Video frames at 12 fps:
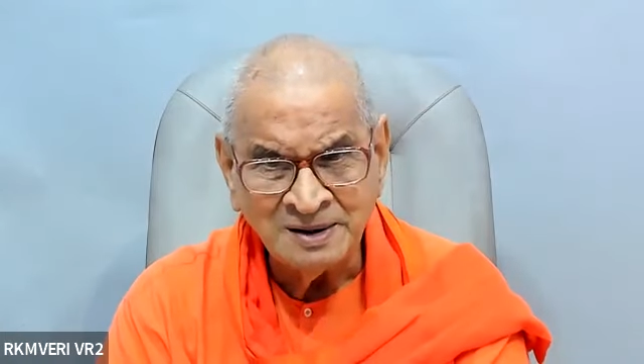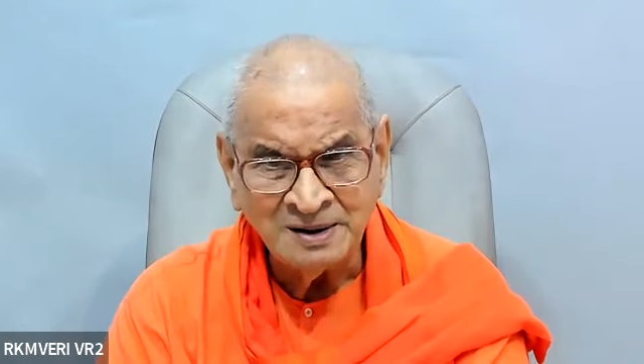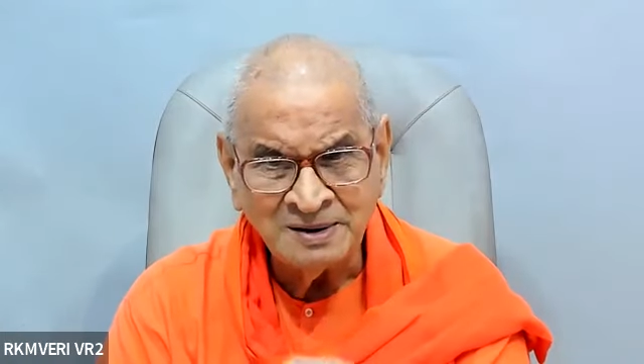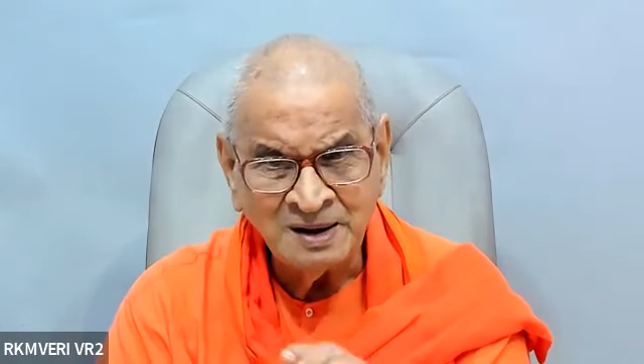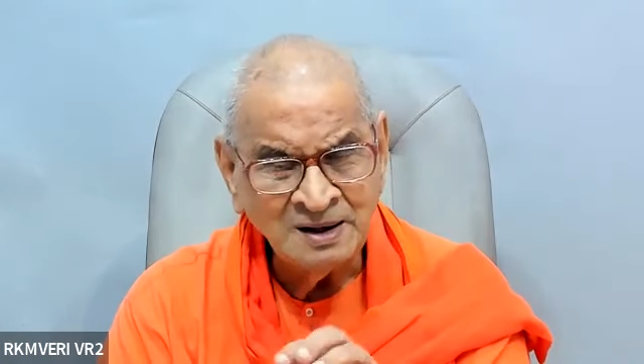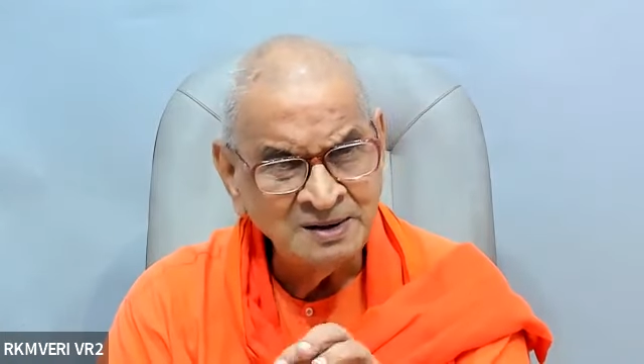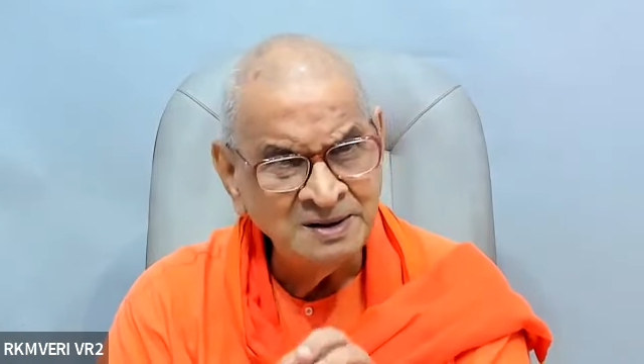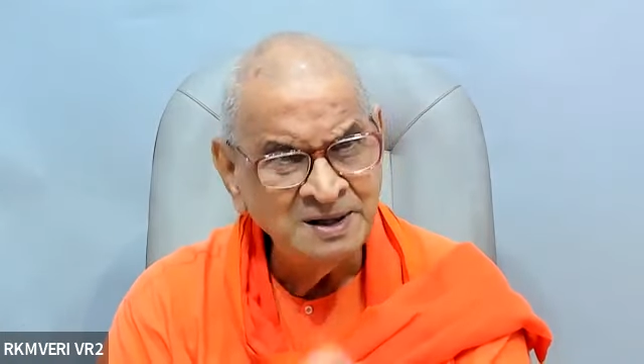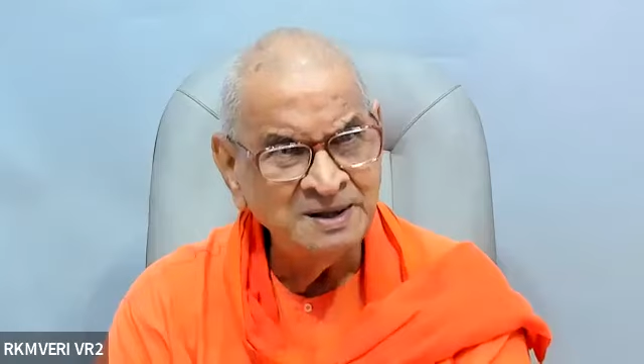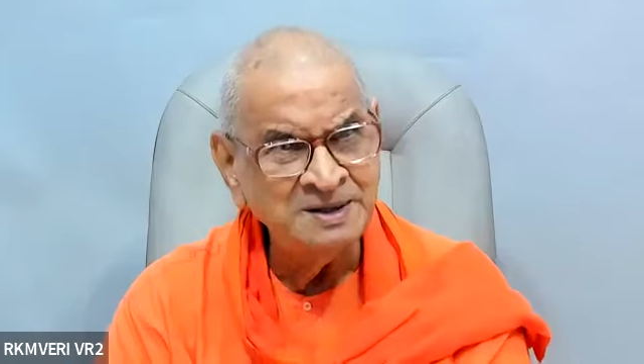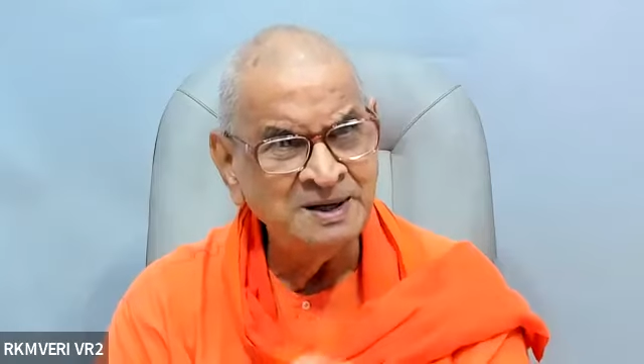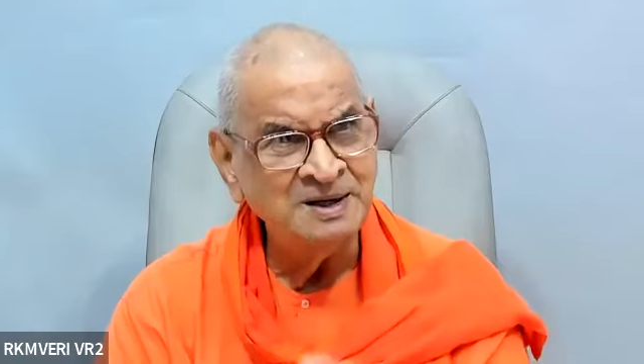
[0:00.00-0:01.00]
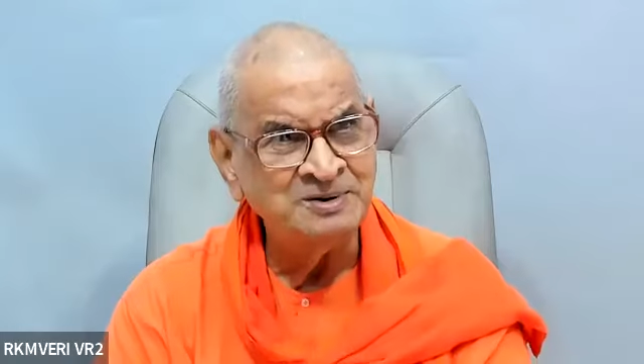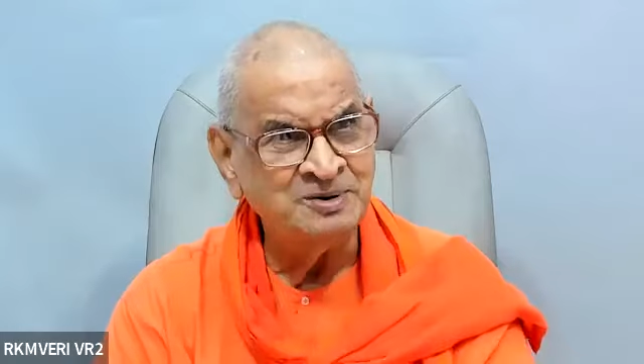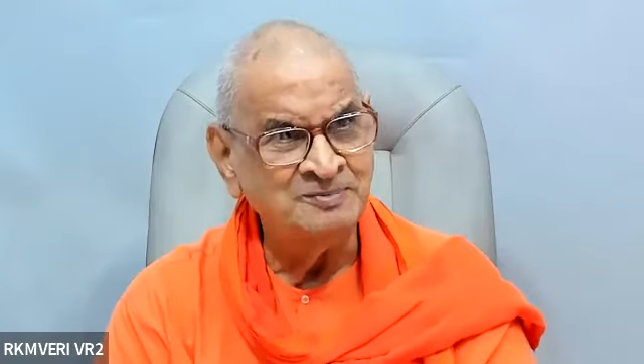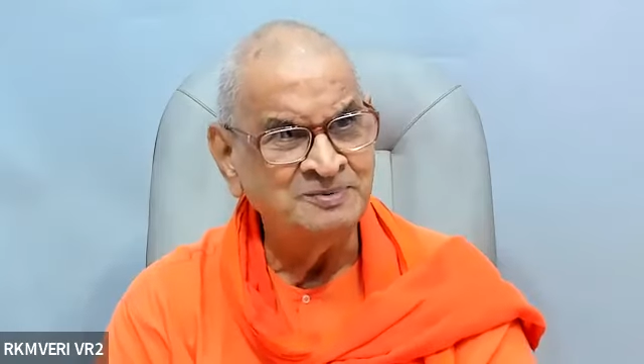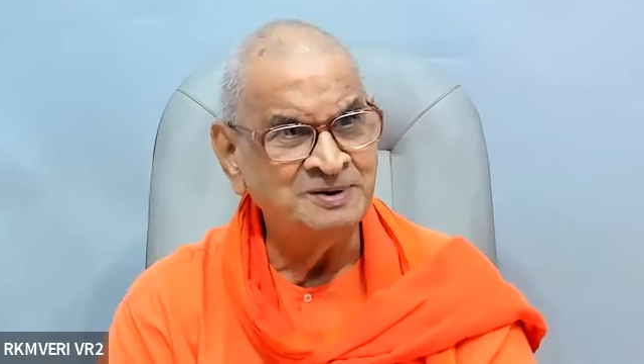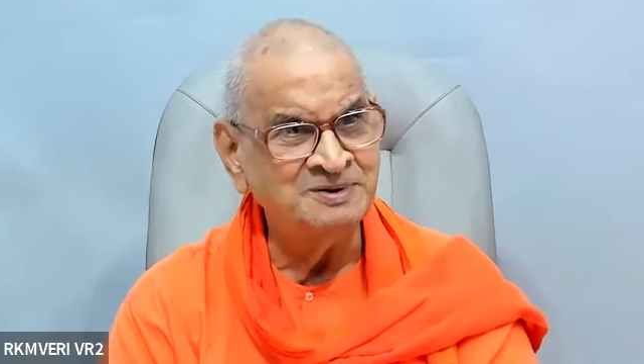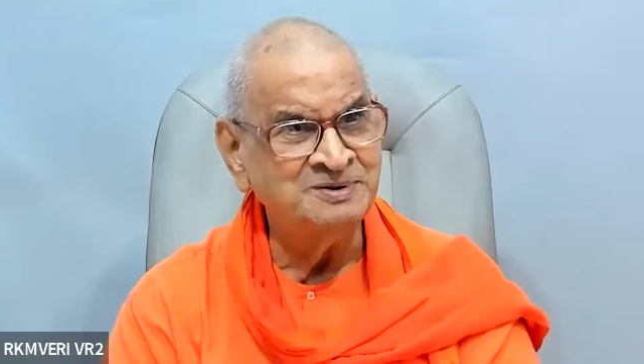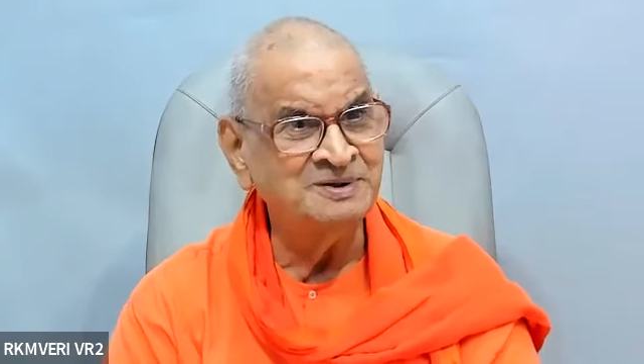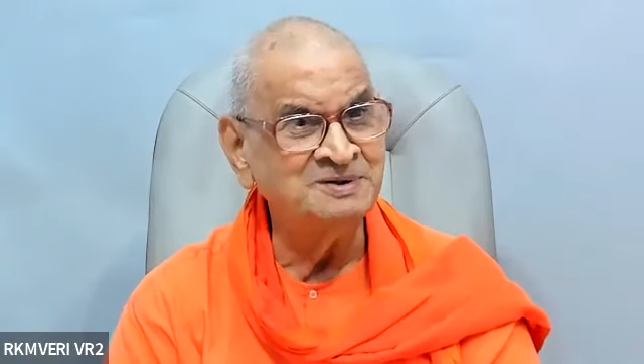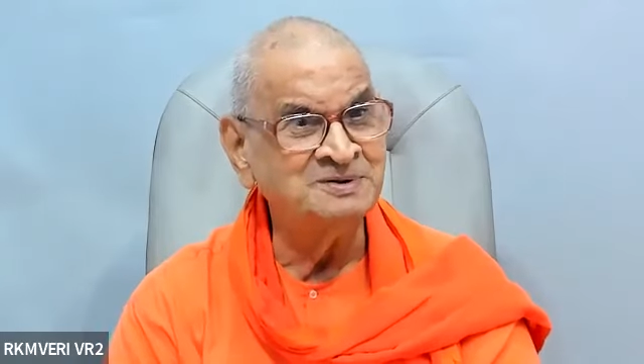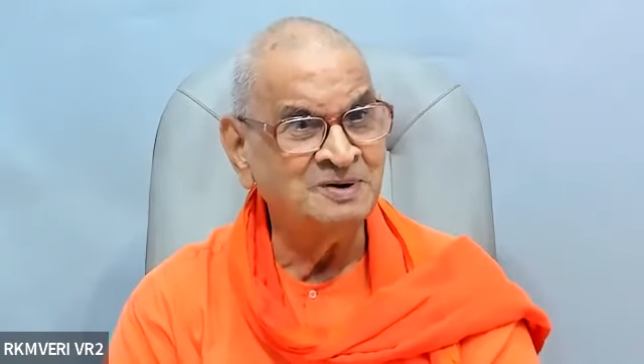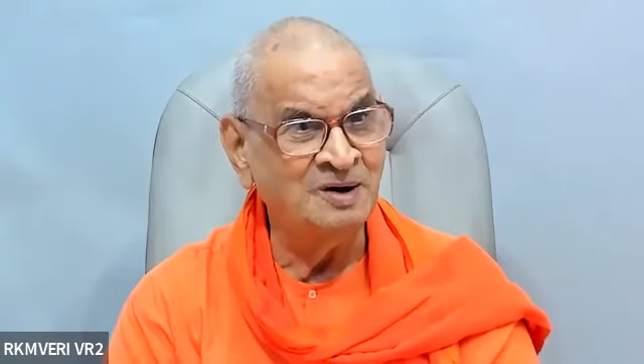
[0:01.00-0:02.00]
then details of this
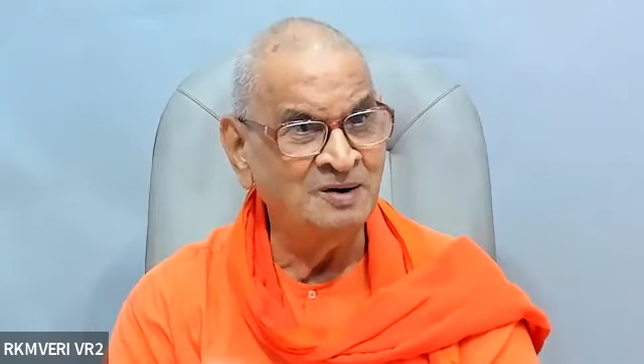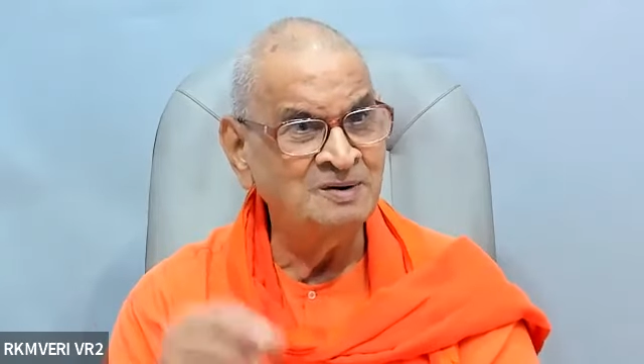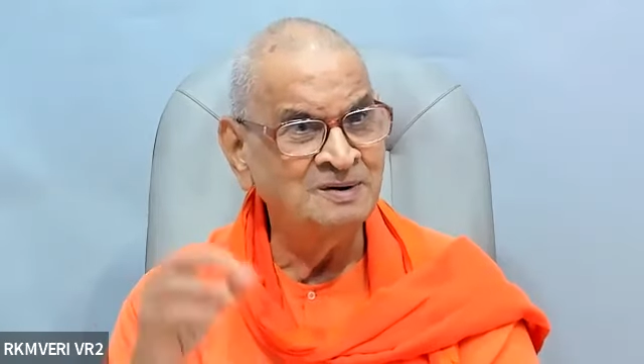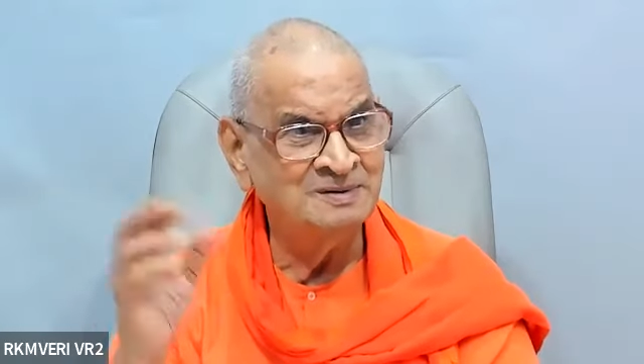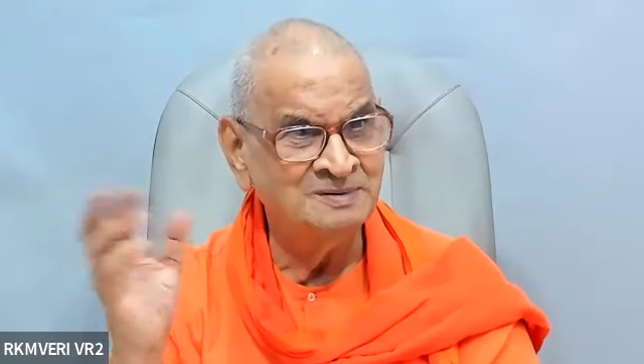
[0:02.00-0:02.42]
is called